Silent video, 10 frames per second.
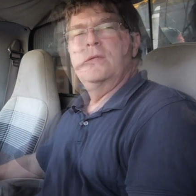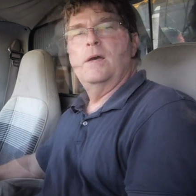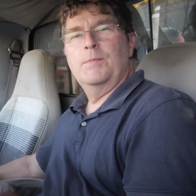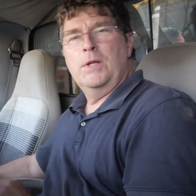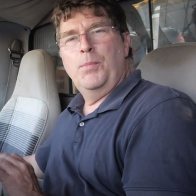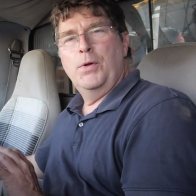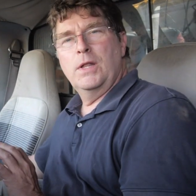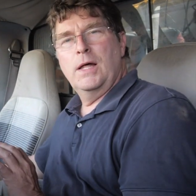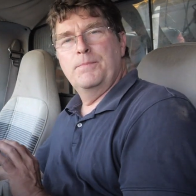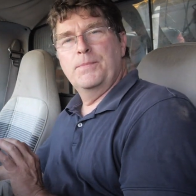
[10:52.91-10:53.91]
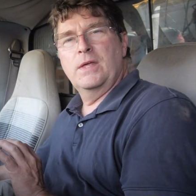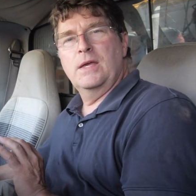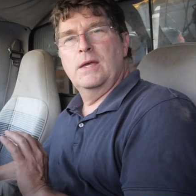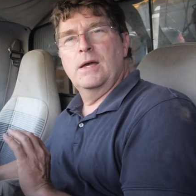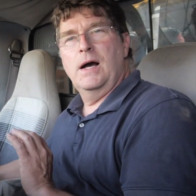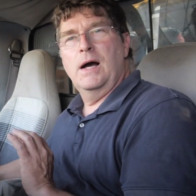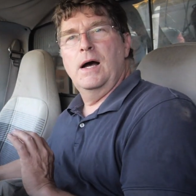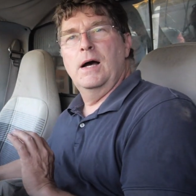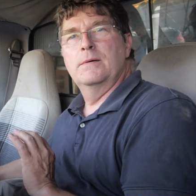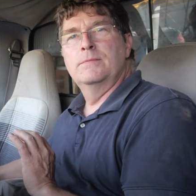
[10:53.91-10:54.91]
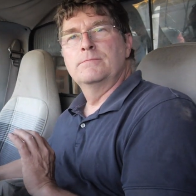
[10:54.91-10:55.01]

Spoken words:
I'm going to pull up the auto